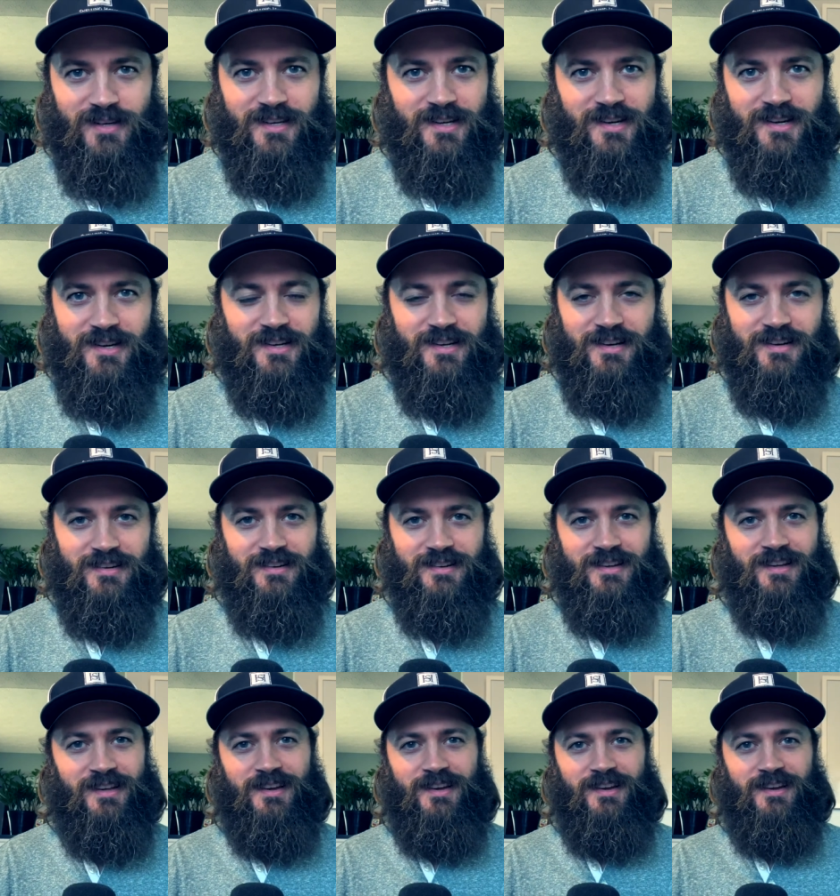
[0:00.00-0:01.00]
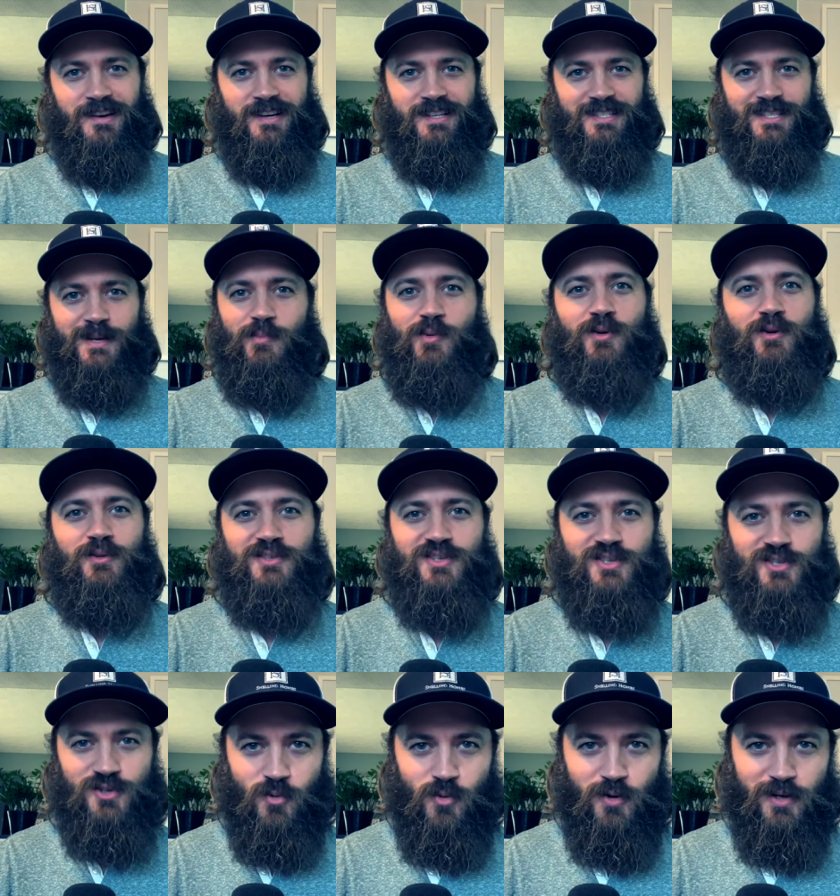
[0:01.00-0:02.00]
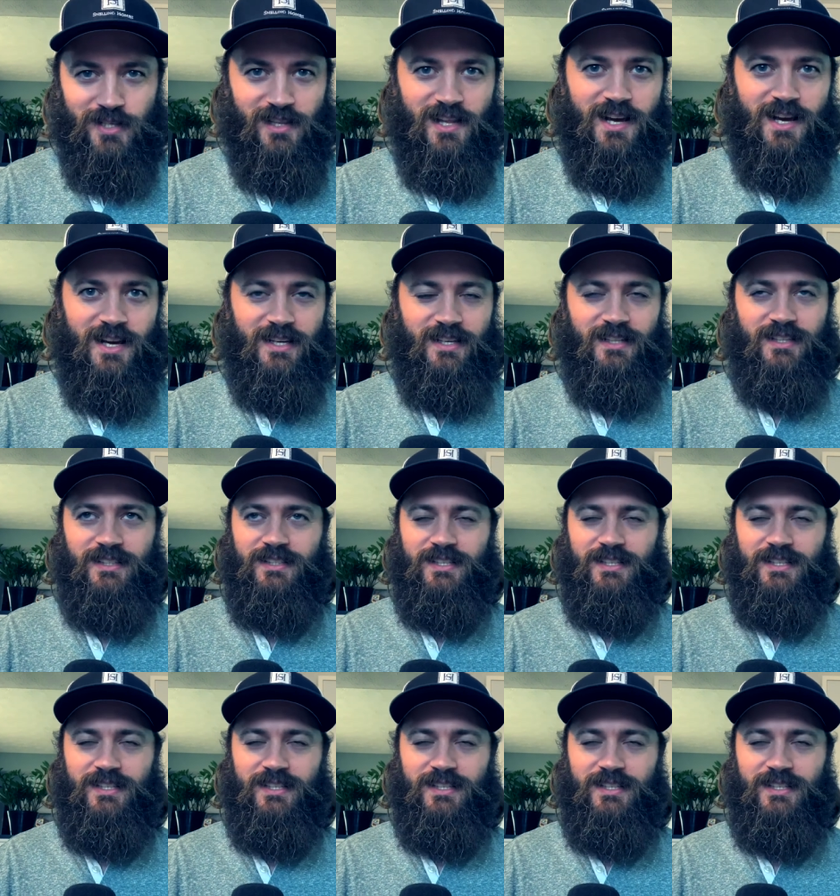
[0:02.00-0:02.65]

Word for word: a, a typical storyline.